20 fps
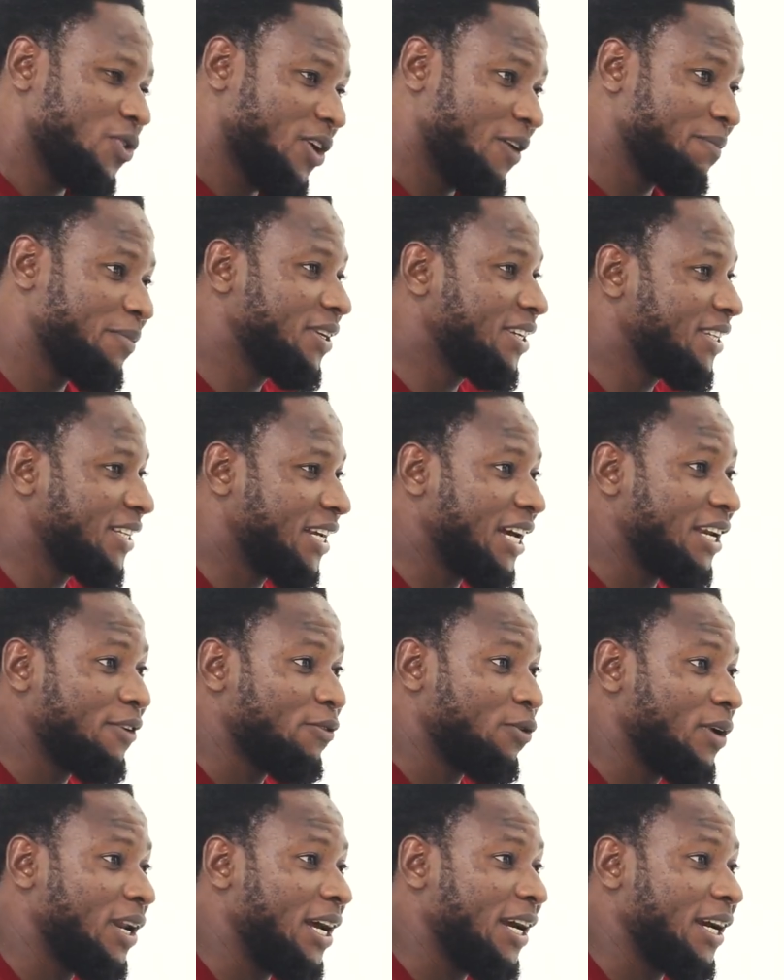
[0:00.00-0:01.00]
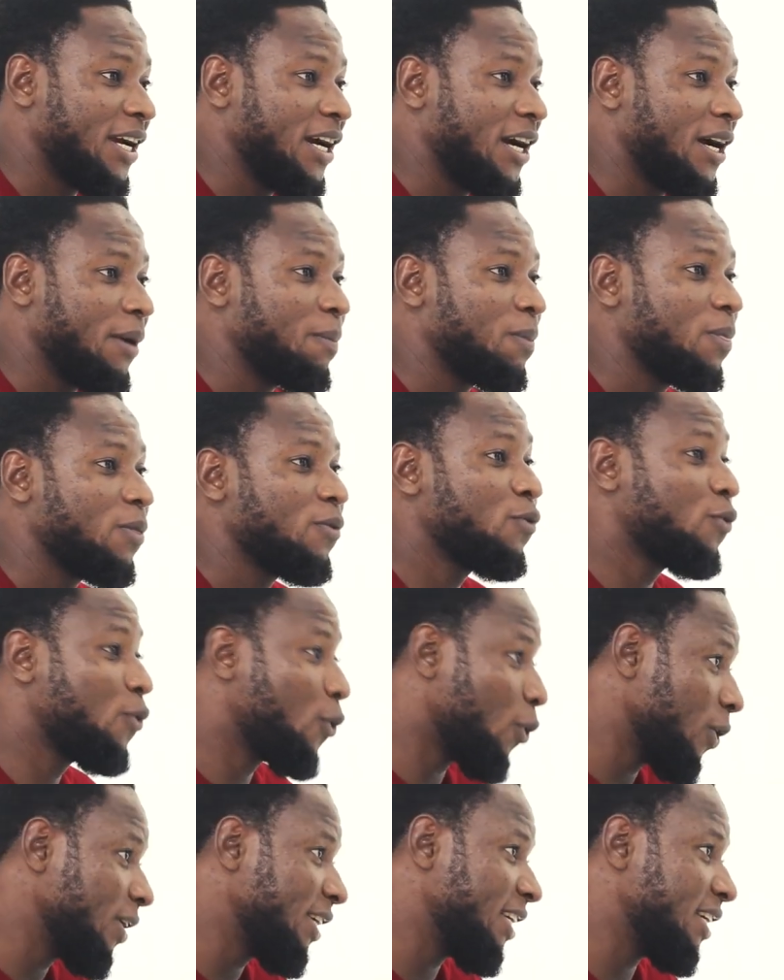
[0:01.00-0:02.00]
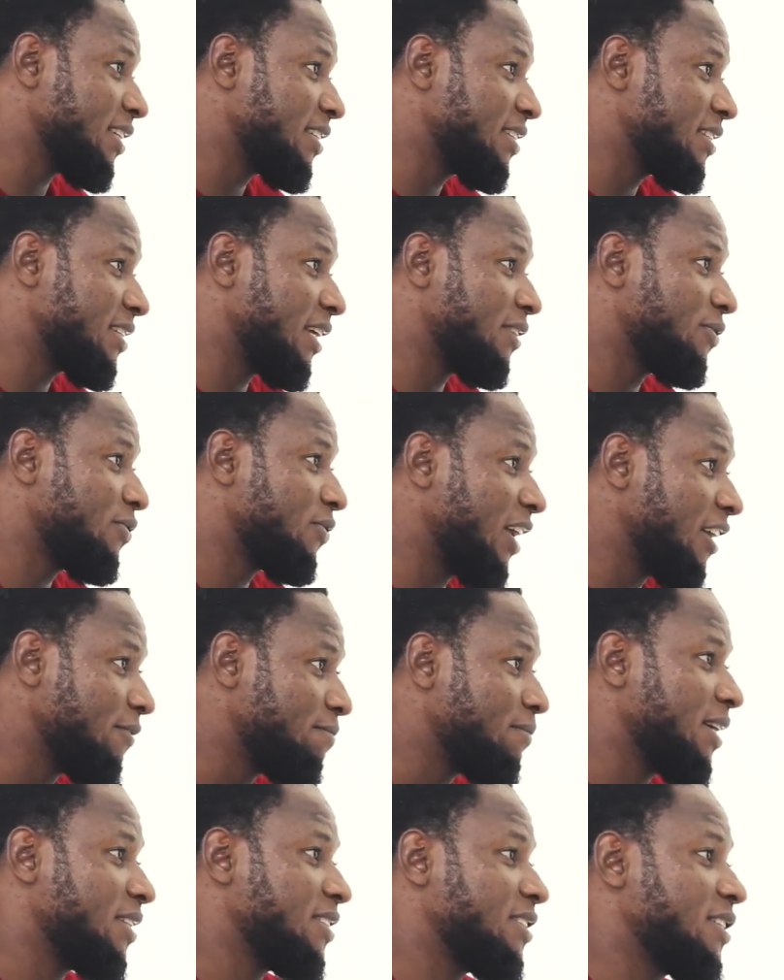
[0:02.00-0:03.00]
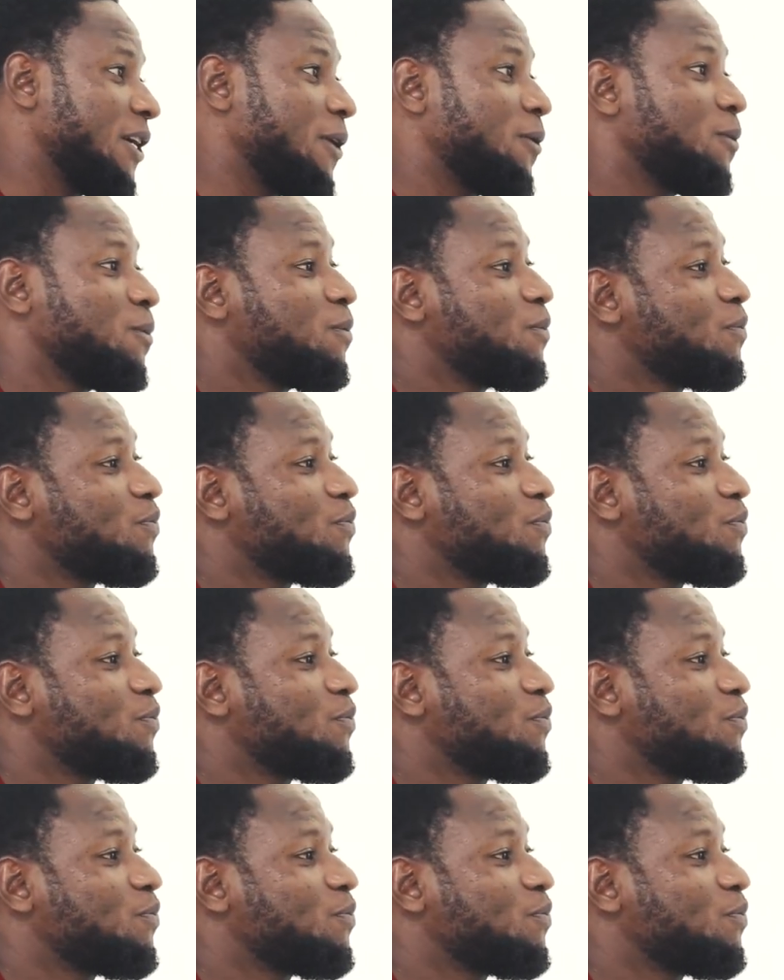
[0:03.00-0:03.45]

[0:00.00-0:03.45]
I've been in Ghana for like um, four years and five months now.